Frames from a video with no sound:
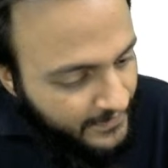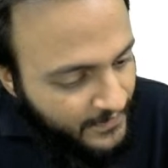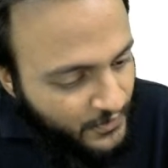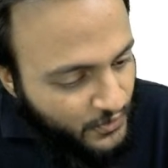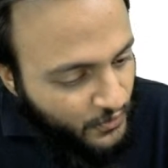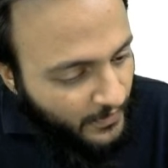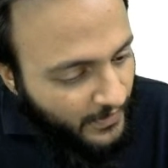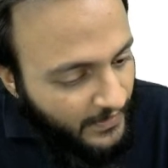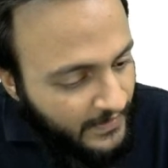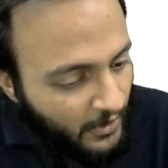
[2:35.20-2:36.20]
So,
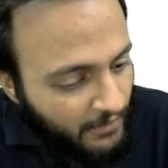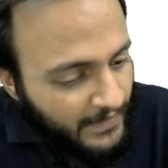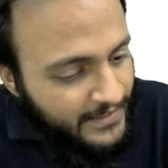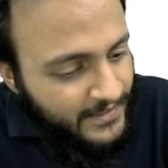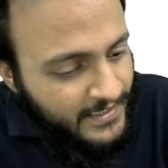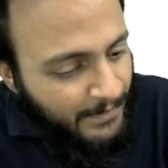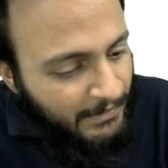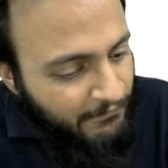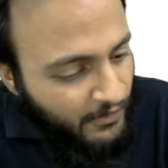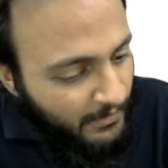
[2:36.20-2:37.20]
a lot of answers
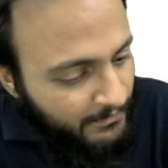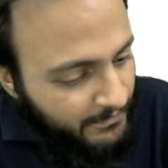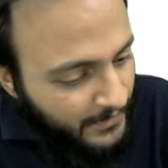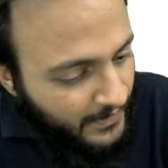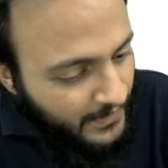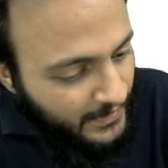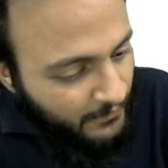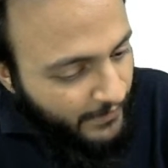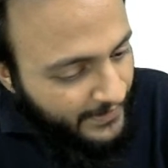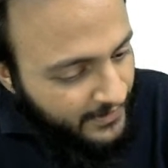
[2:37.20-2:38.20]
coming from the
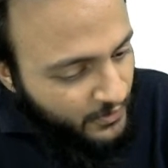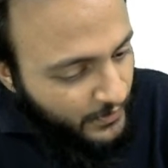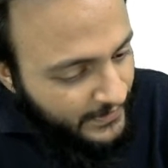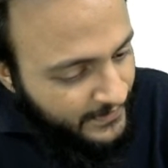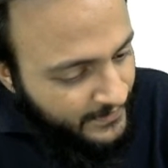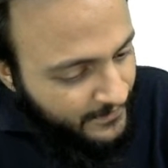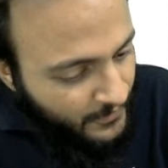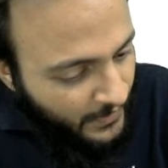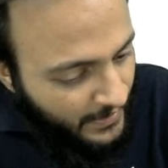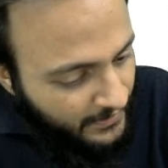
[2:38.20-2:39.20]
various students.
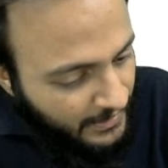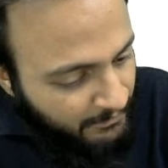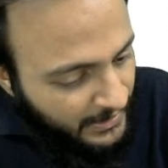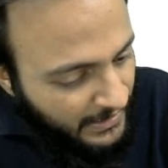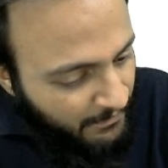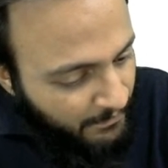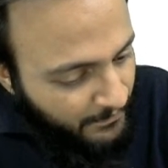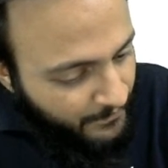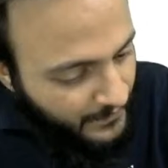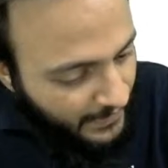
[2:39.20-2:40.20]
Okay, Deepthi,
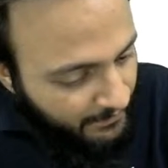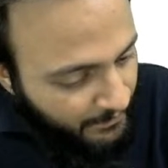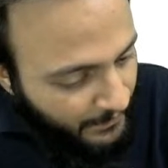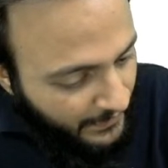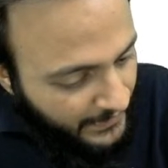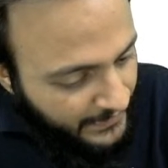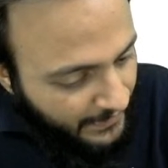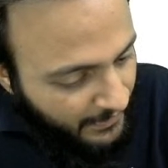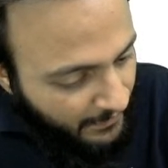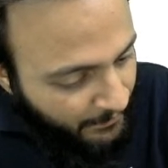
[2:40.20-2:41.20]
then Paili
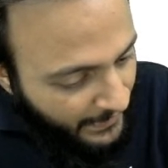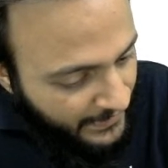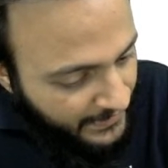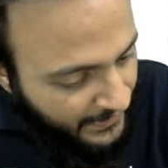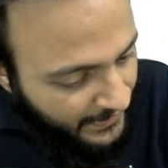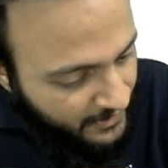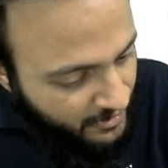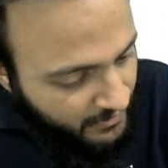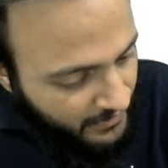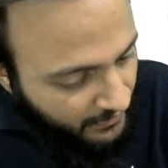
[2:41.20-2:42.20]

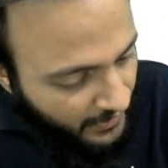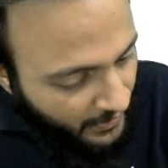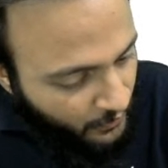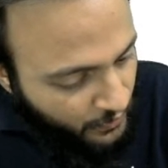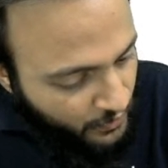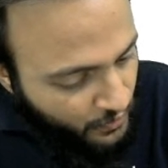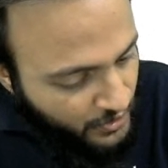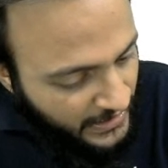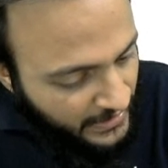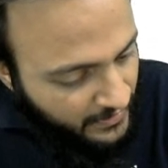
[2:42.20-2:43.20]
Naresh, then Tanu,
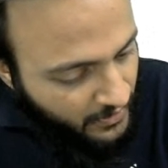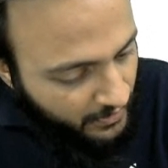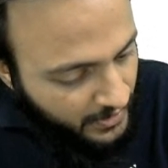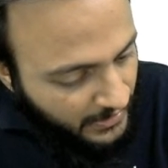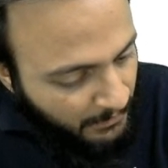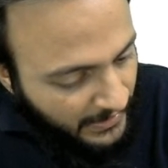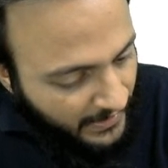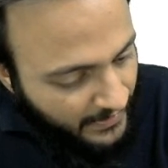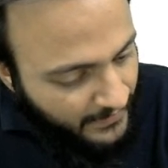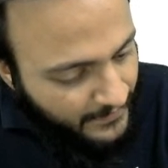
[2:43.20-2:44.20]
Sujit, Dr.
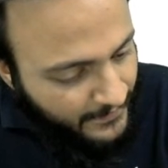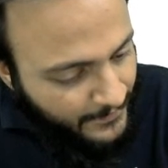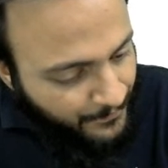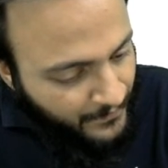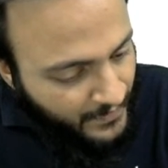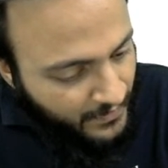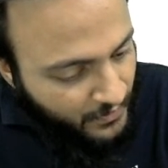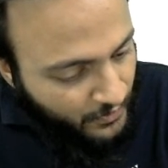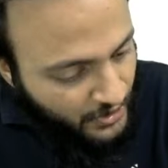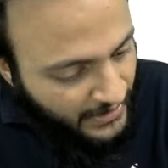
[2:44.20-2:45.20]
Deepika,
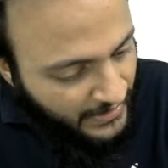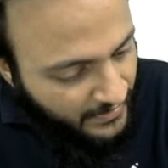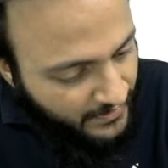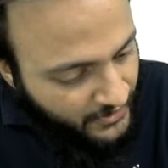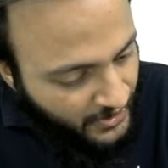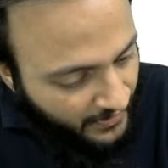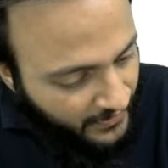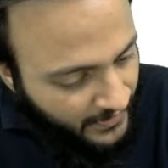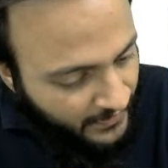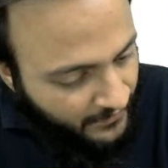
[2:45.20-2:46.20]
Sushil,
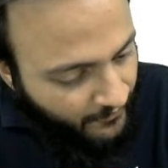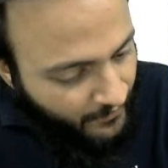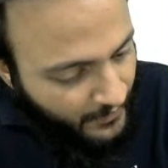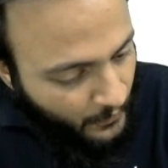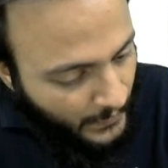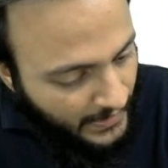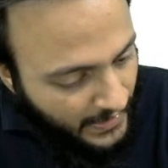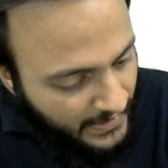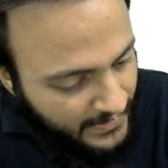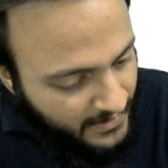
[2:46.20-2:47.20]
Chandan,
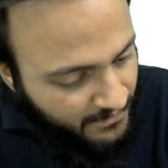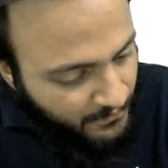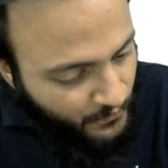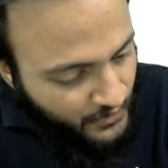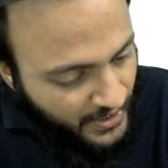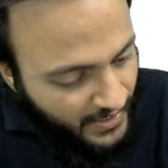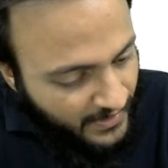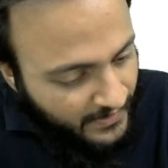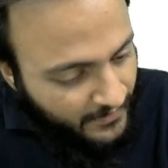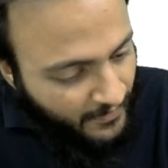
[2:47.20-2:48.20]
Vikas, Pooja,